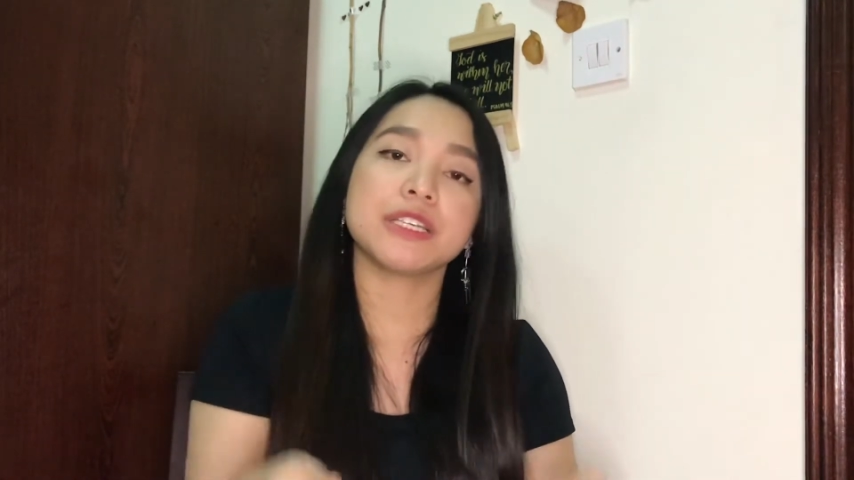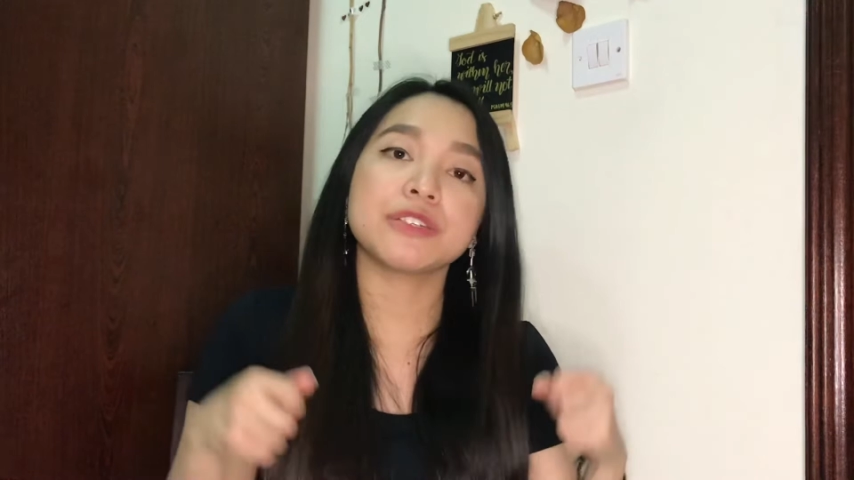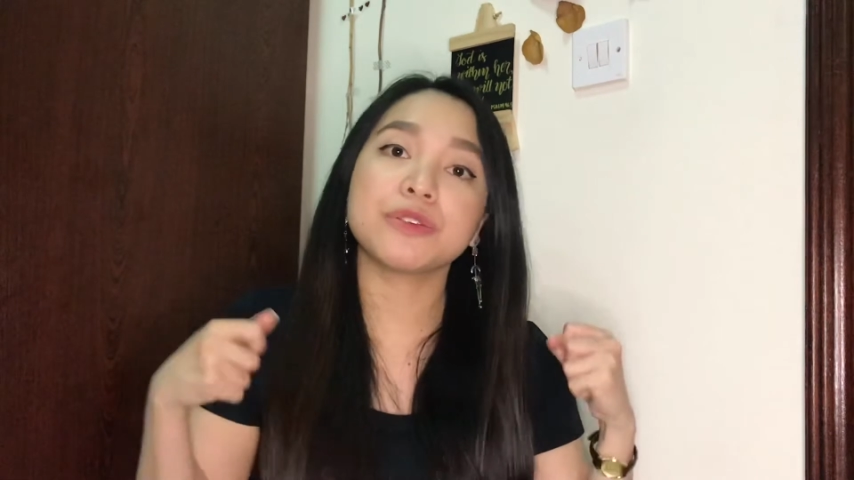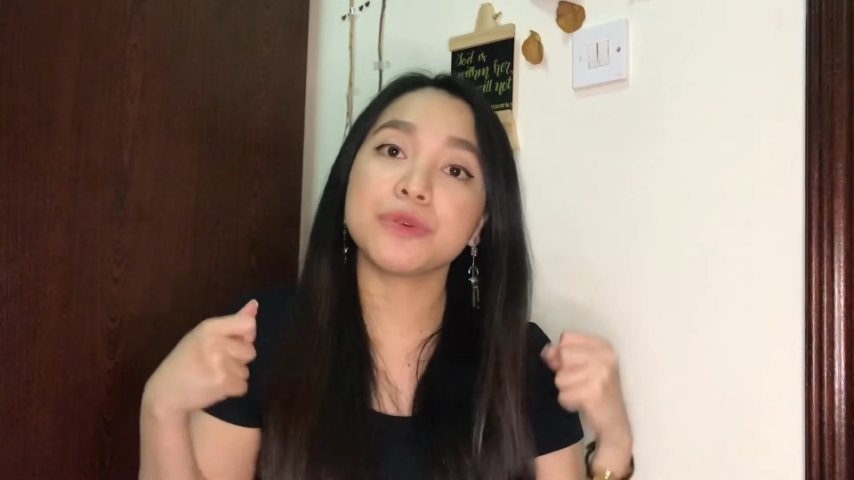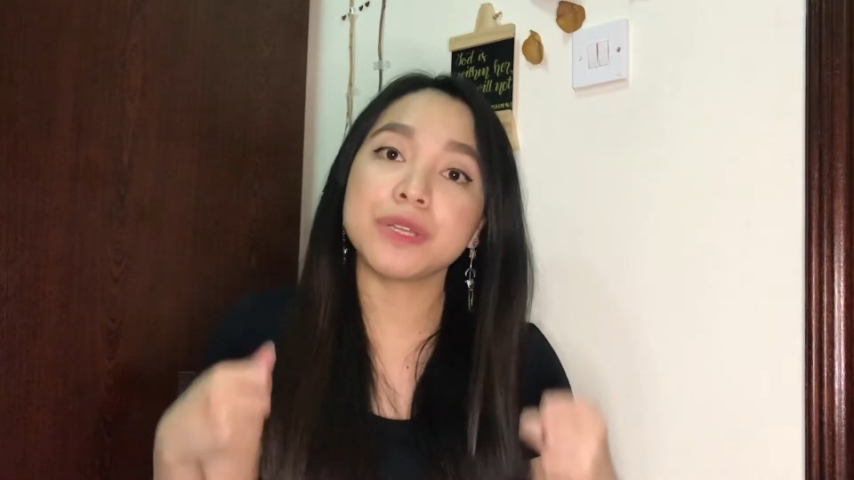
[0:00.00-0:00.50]

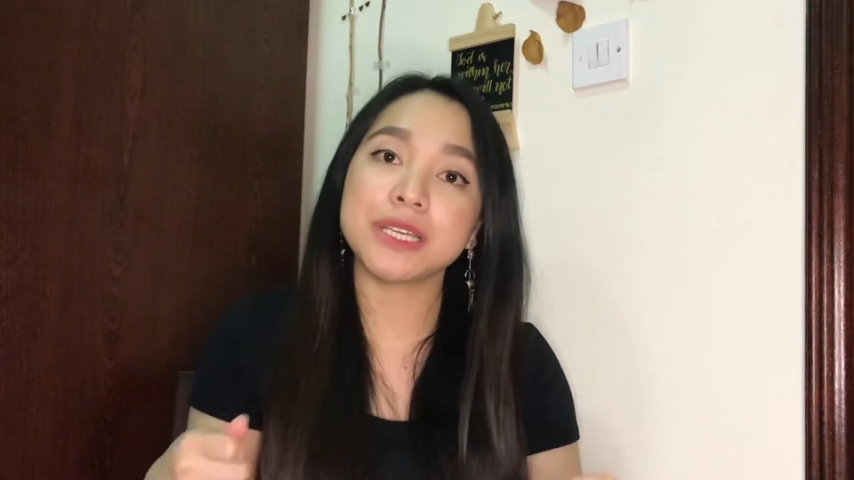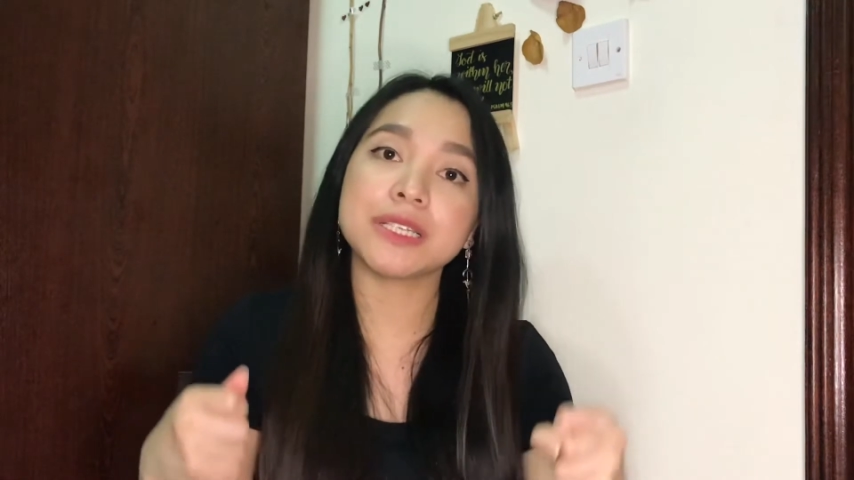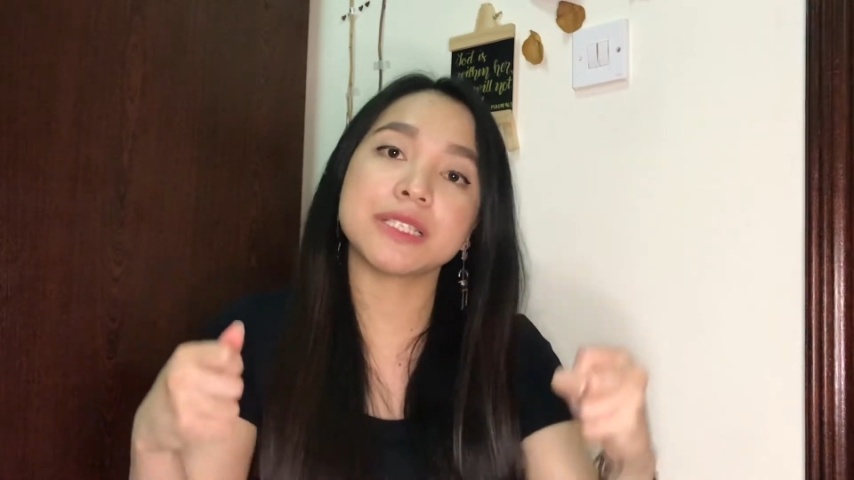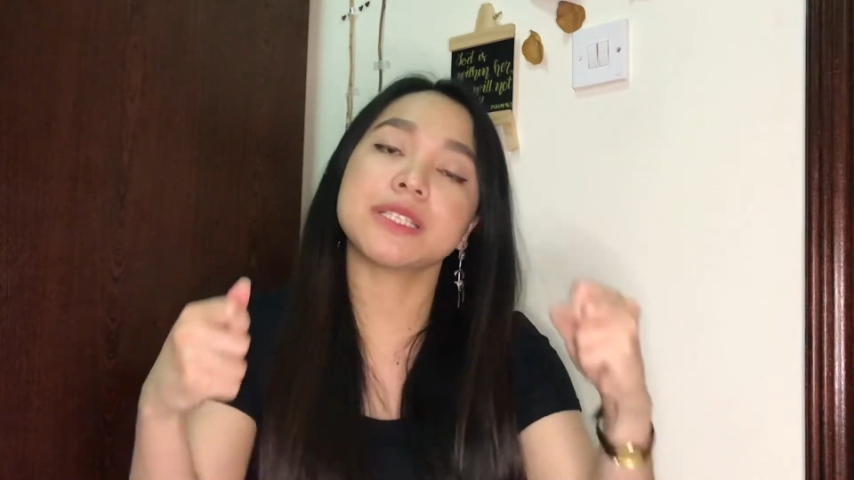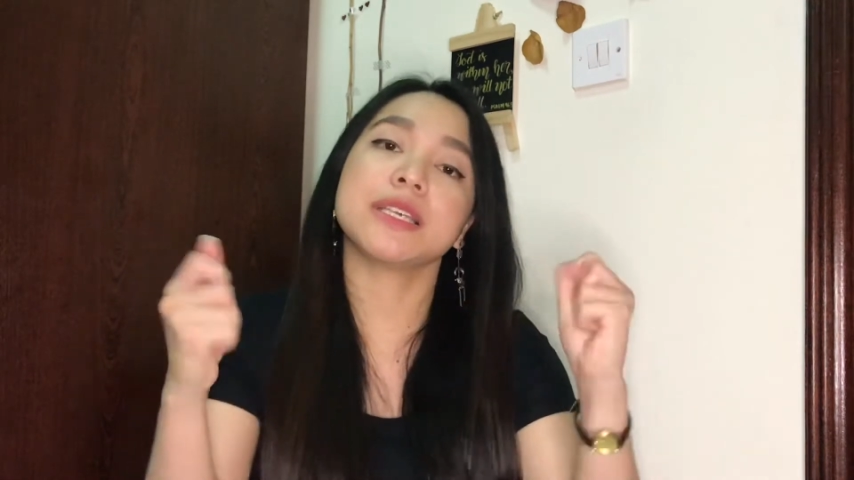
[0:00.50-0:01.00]

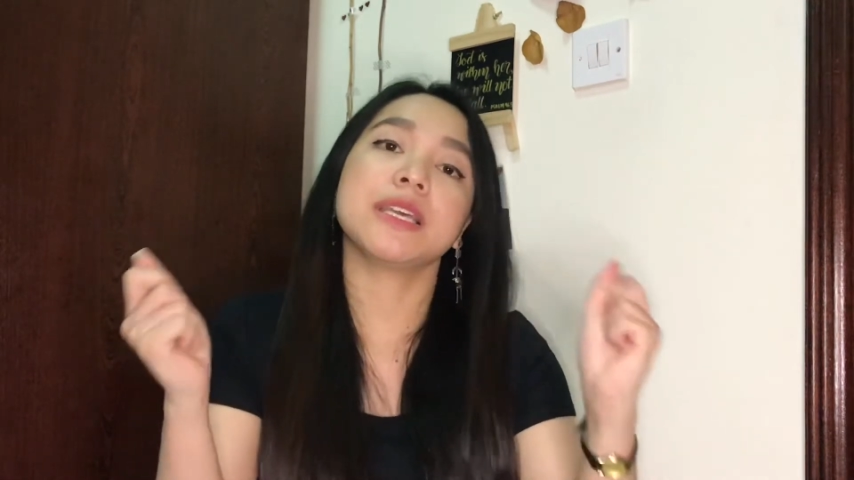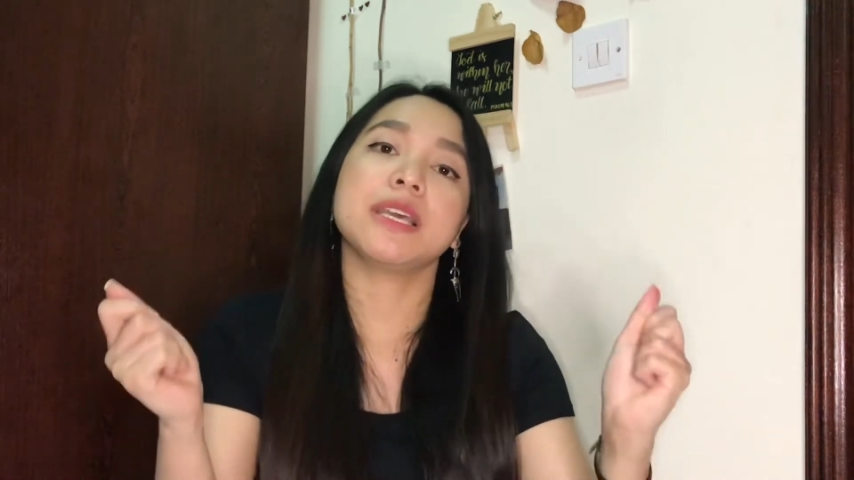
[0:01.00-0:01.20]
trolleys,